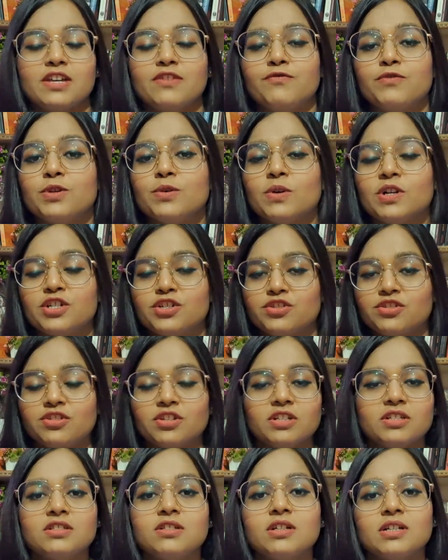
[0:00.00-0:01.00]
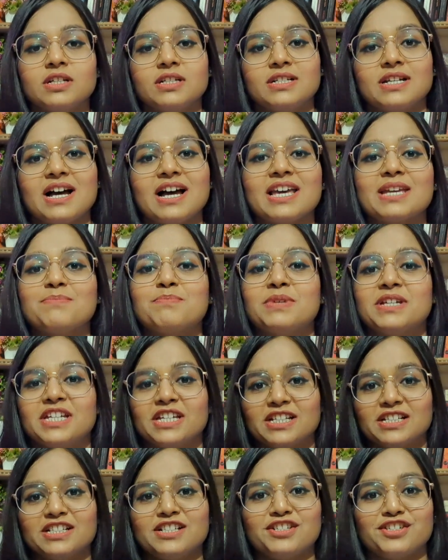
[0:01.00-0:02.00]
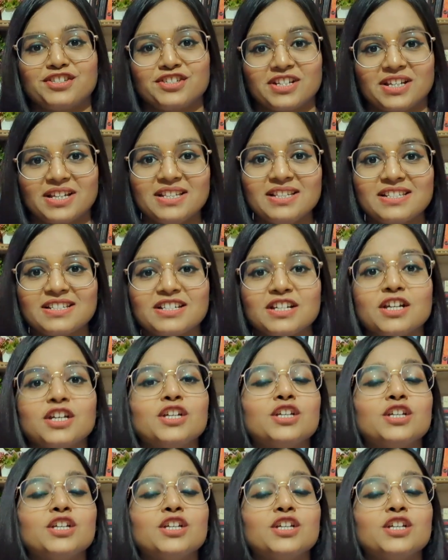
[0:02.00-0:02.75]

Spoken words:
If you are just gonna type English test,